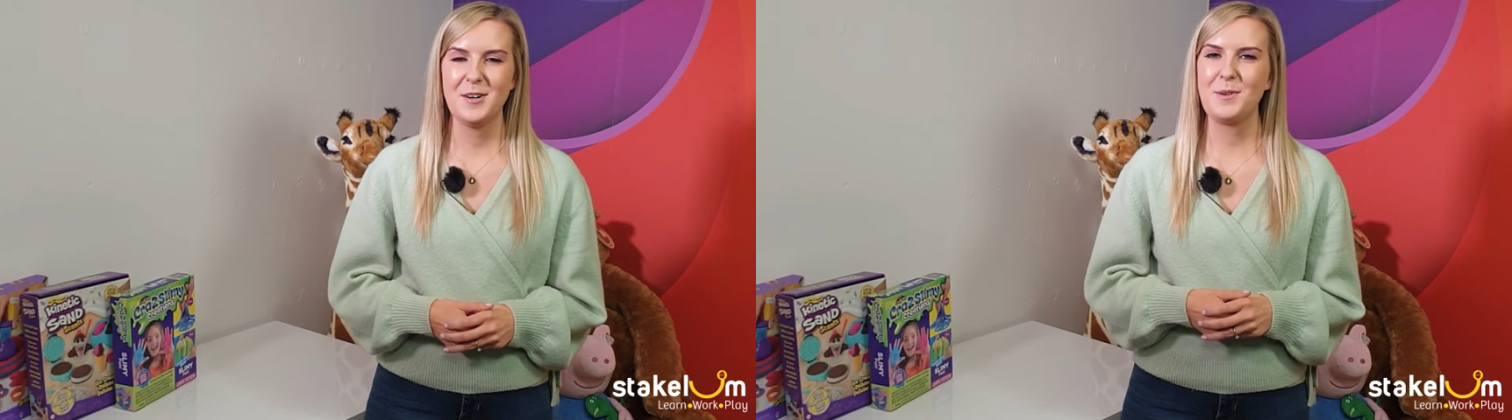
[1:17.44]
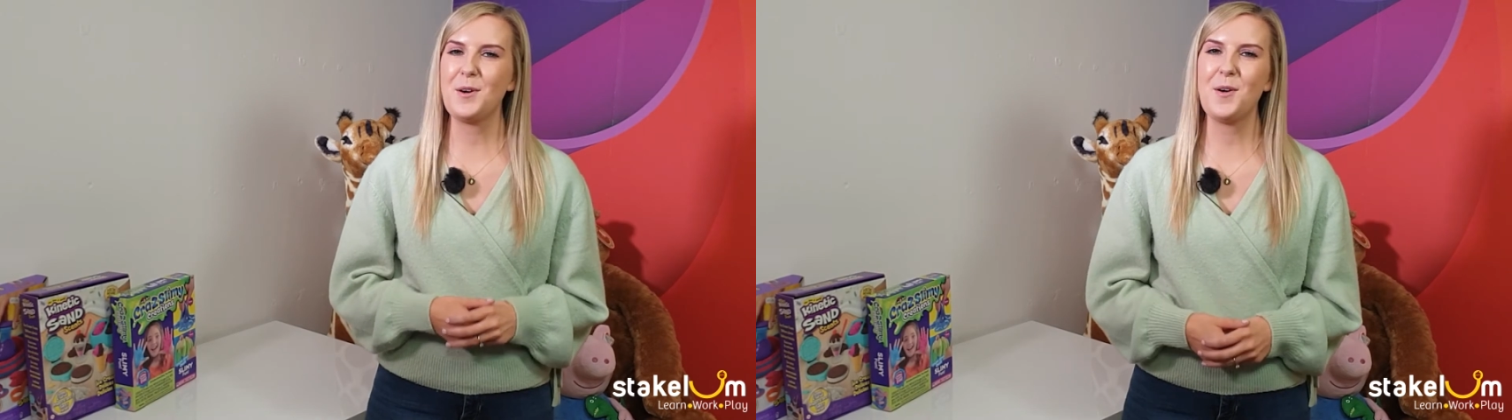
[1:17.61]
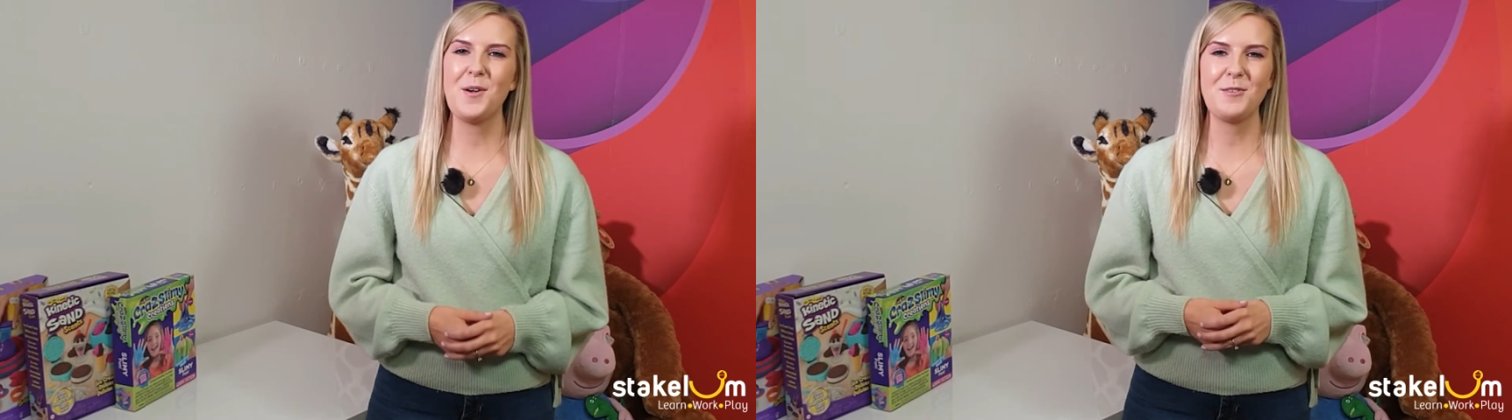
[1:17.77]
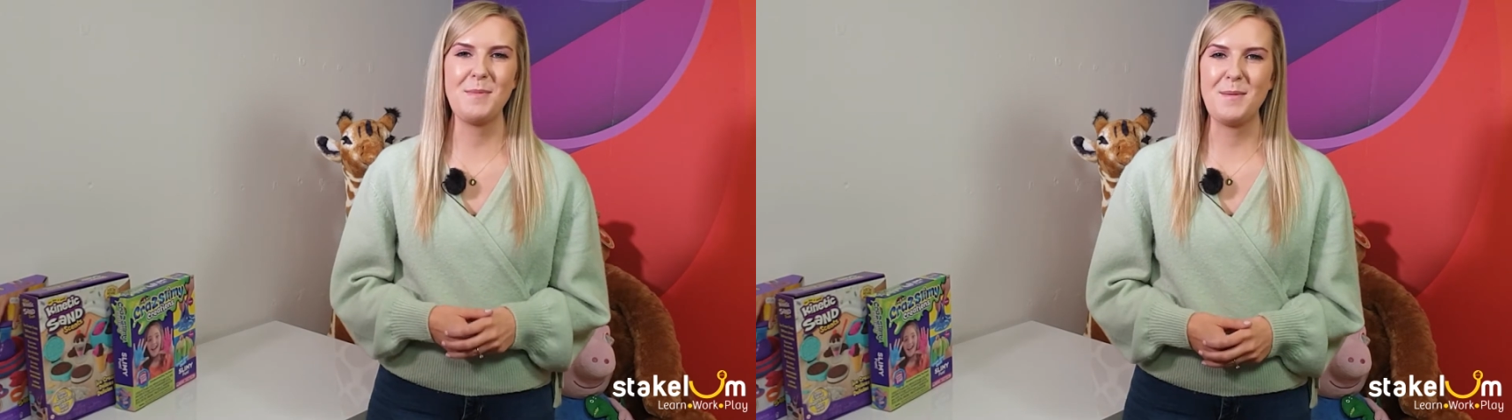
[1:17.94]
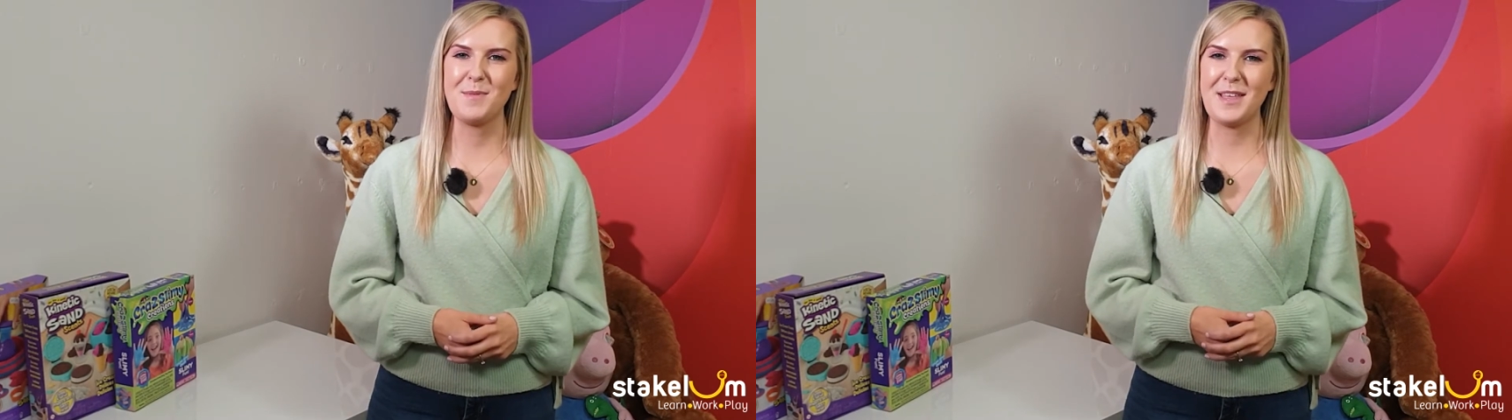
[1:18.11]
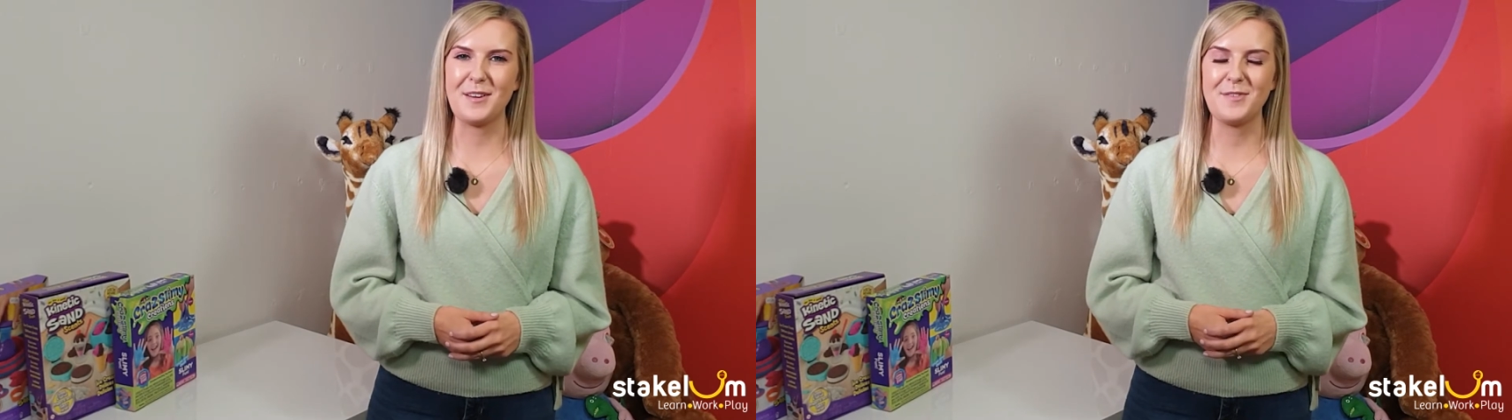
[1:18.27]
We all
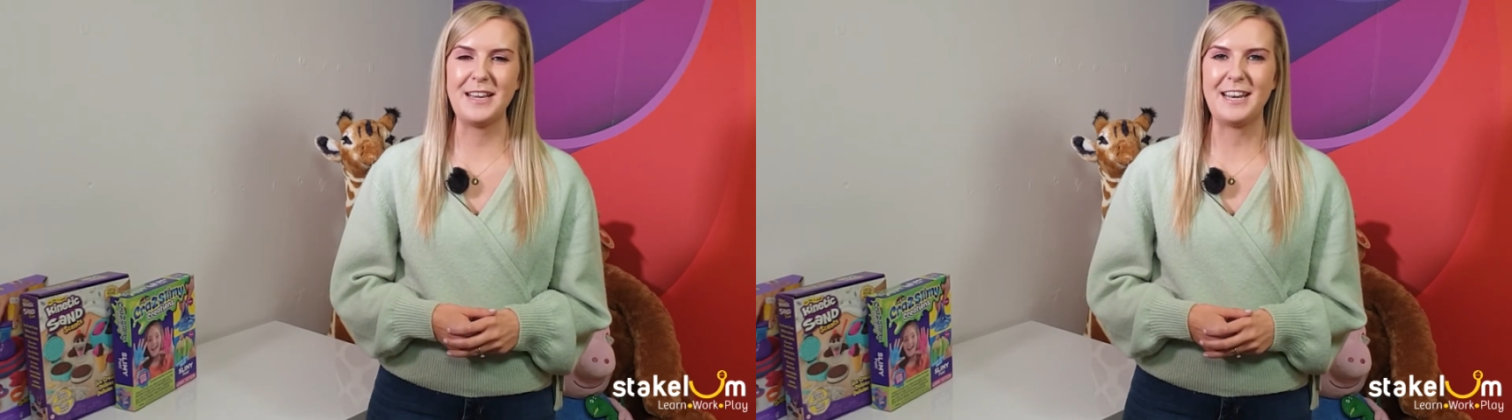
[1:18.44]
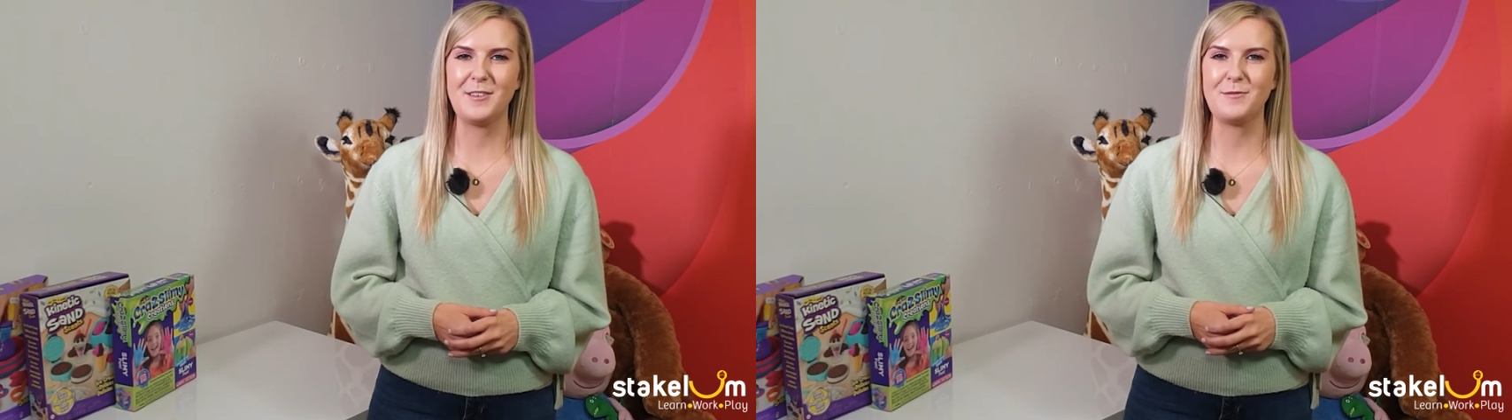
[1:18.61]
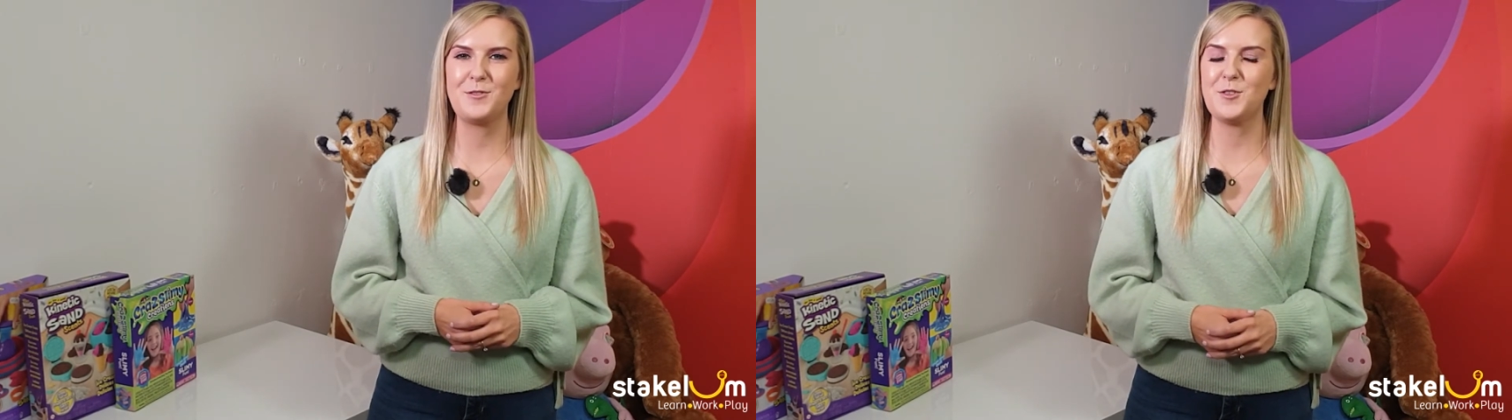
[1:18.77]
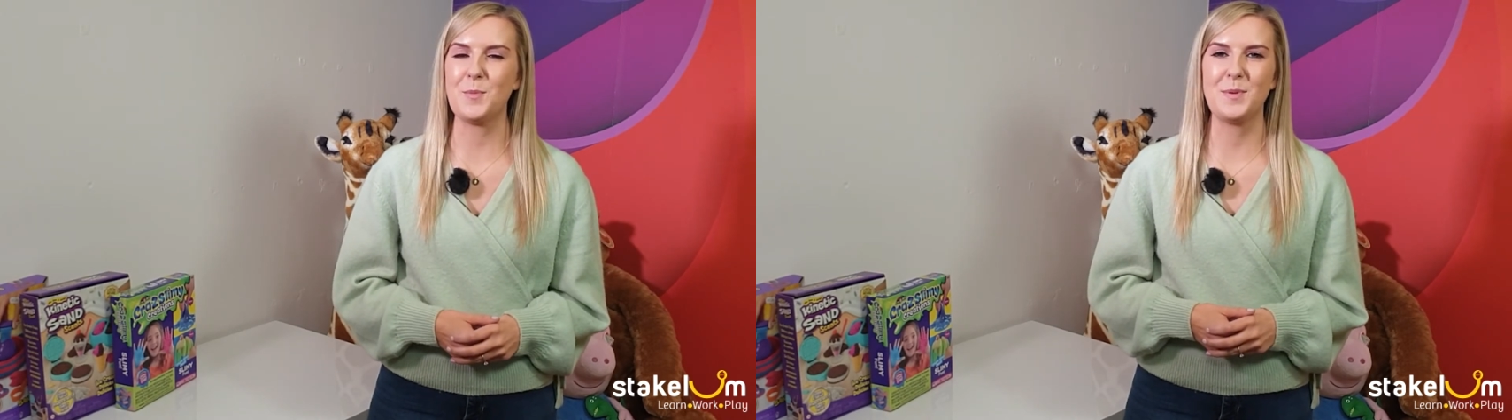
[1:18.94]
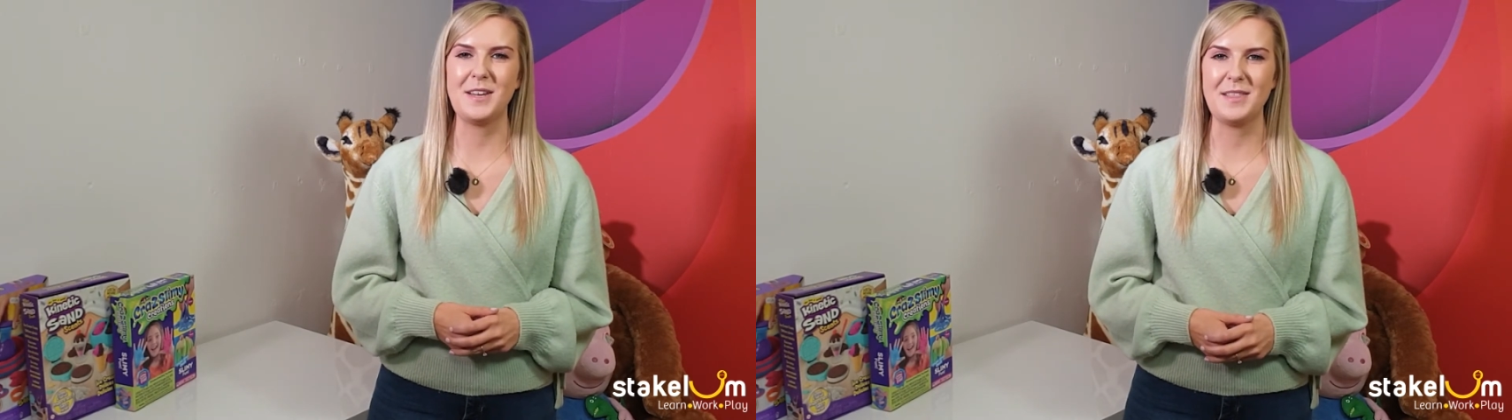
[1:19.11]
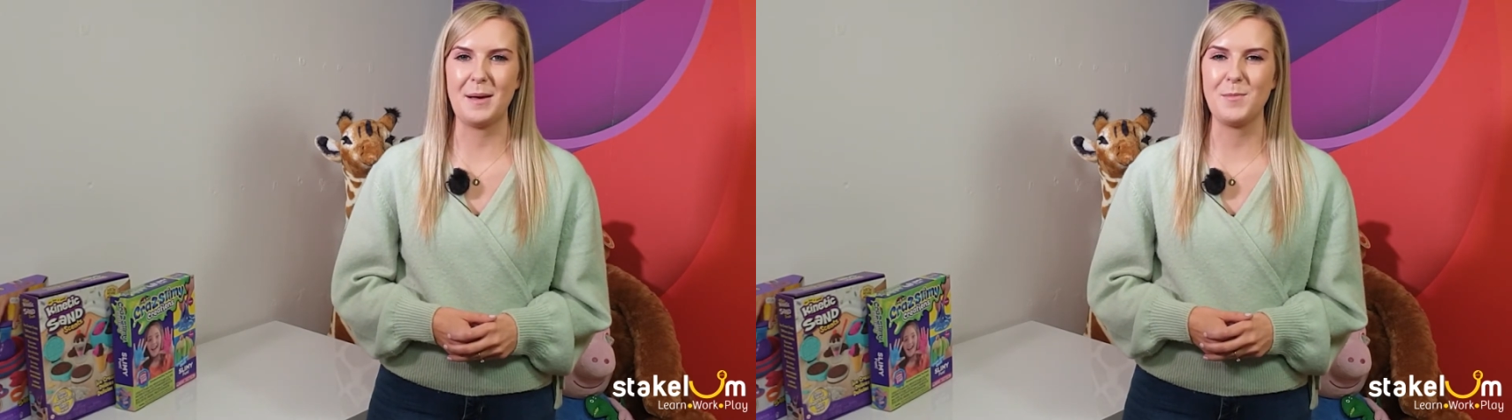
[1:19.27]
remember that feeling of jumping
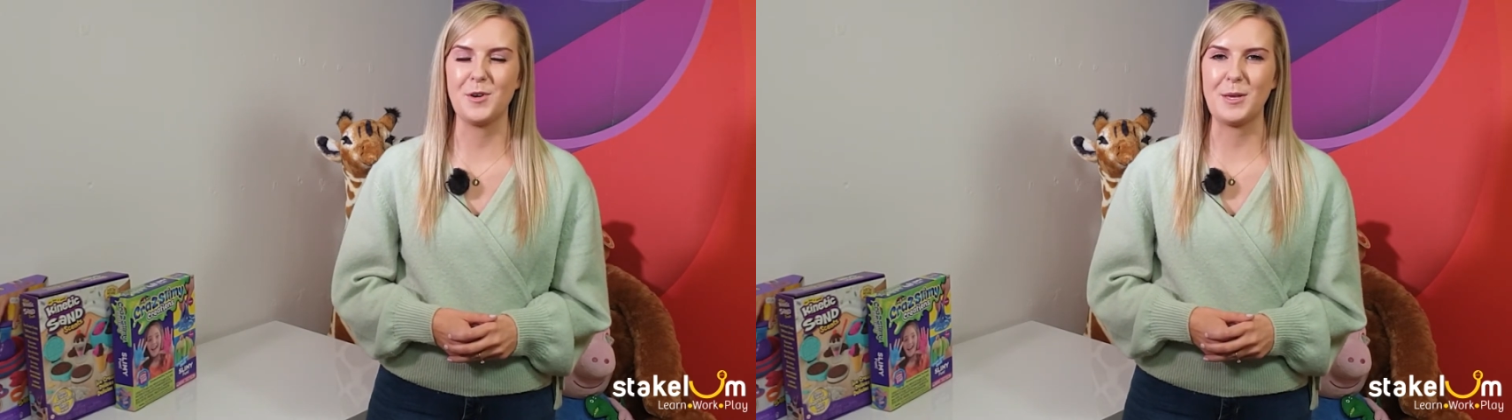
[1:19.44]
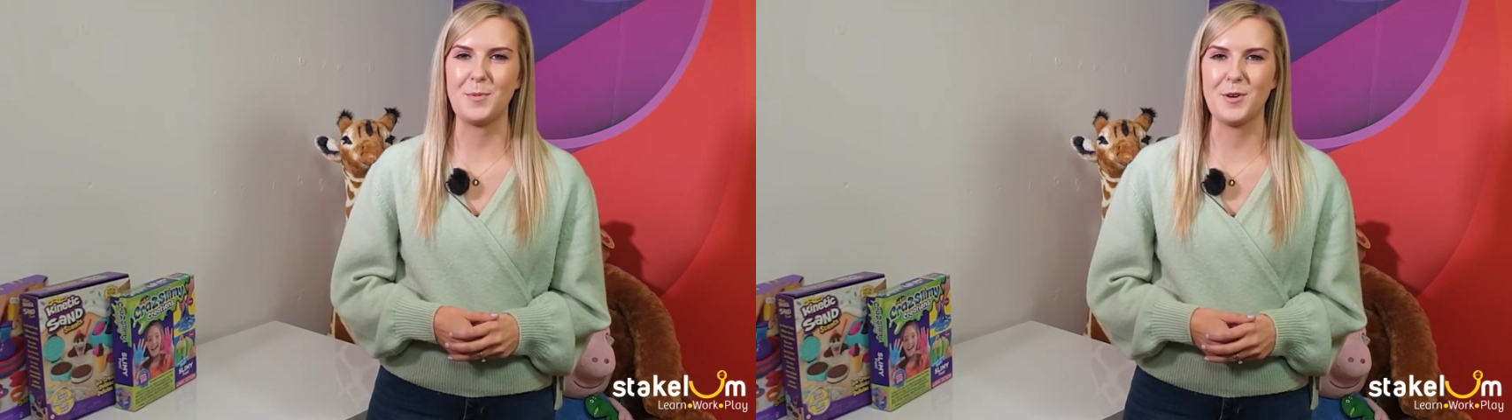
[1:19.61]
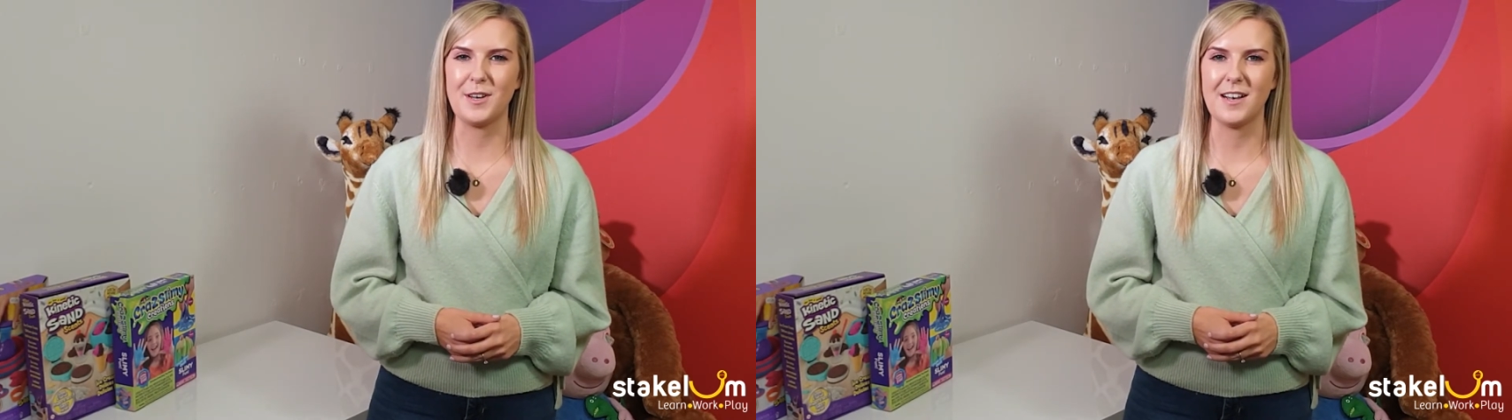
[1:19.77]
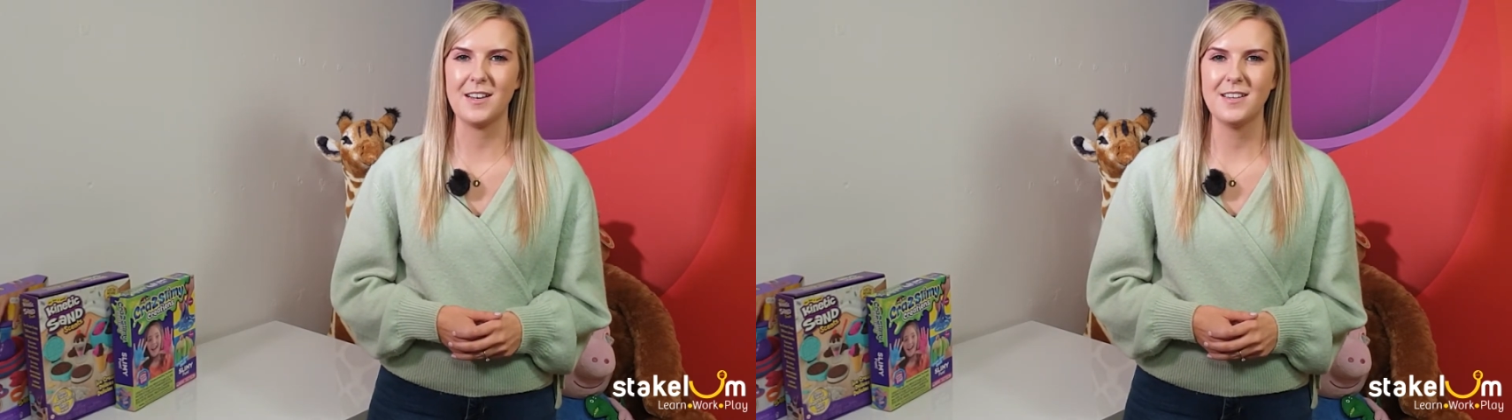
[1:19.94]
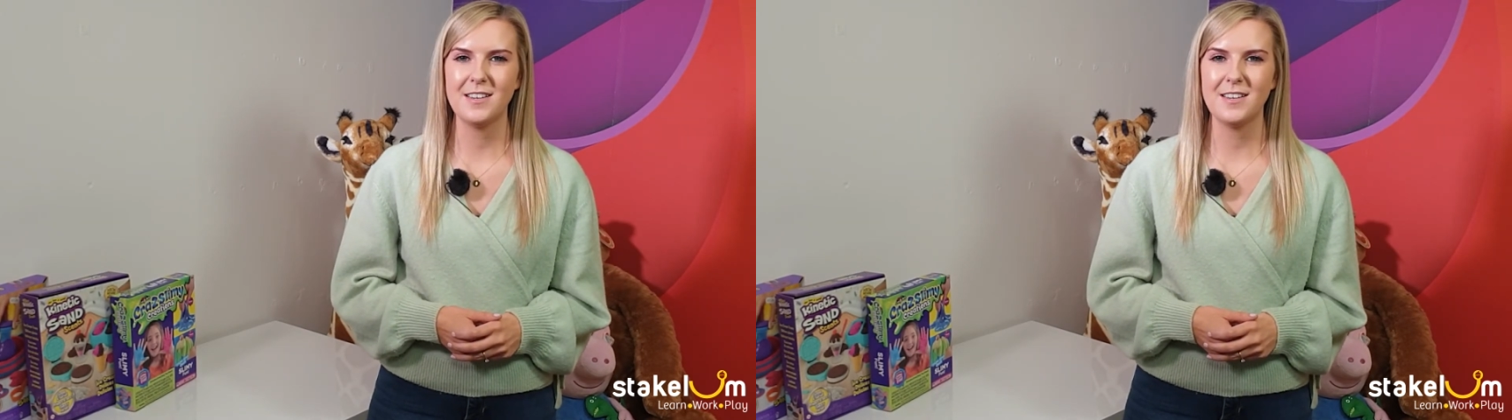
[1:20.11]
in that mucky puddle.